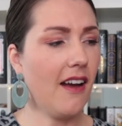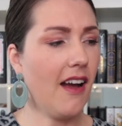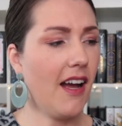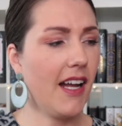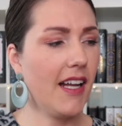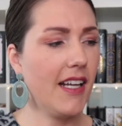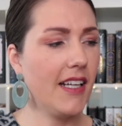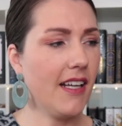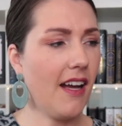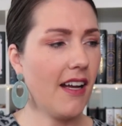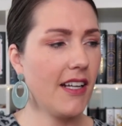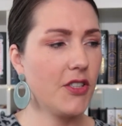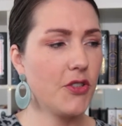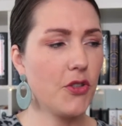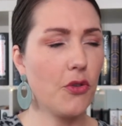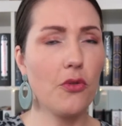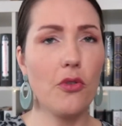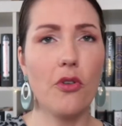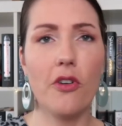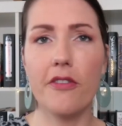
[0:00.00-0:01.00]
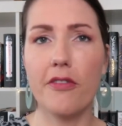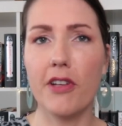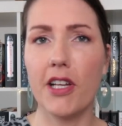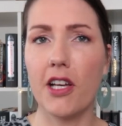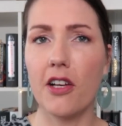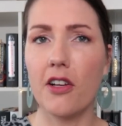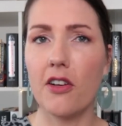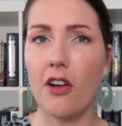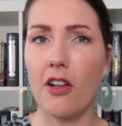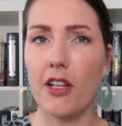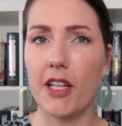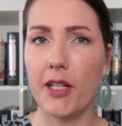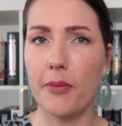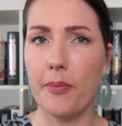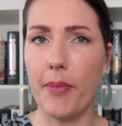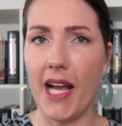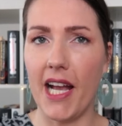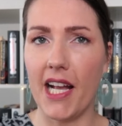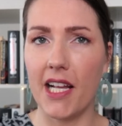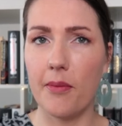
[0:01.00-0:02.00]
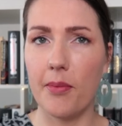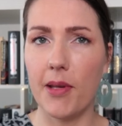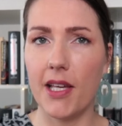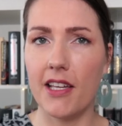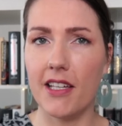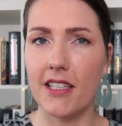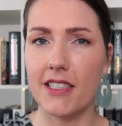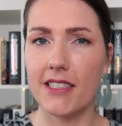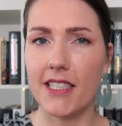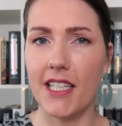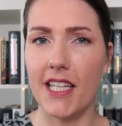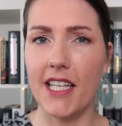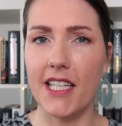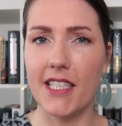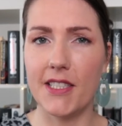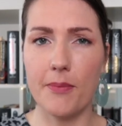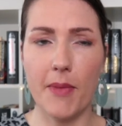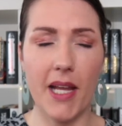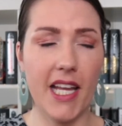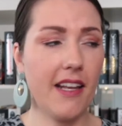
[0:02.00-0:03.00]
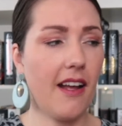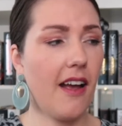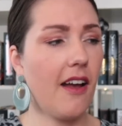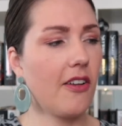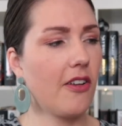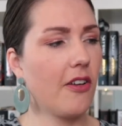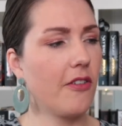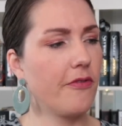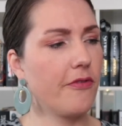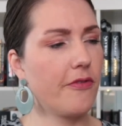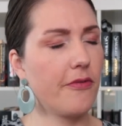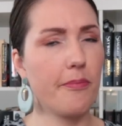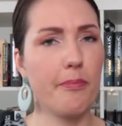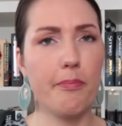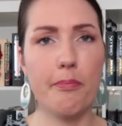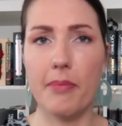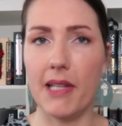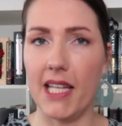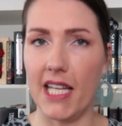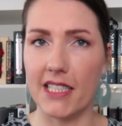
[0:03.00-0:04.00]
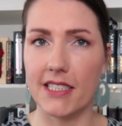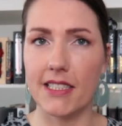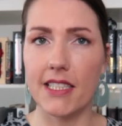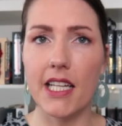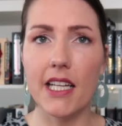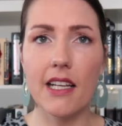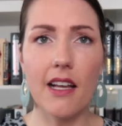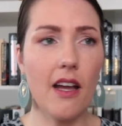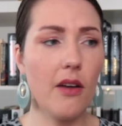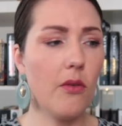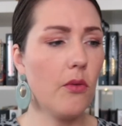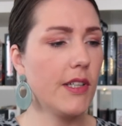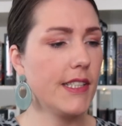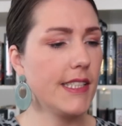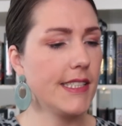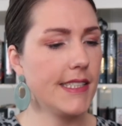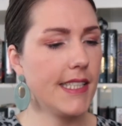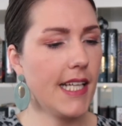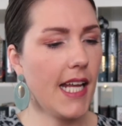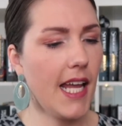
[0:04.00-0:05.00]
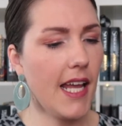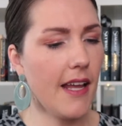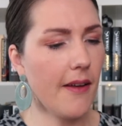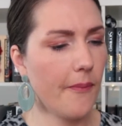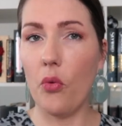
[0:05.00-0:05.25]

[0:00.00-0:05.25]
I don't know if I can call it a bag because it is made out of plastic, I want to say.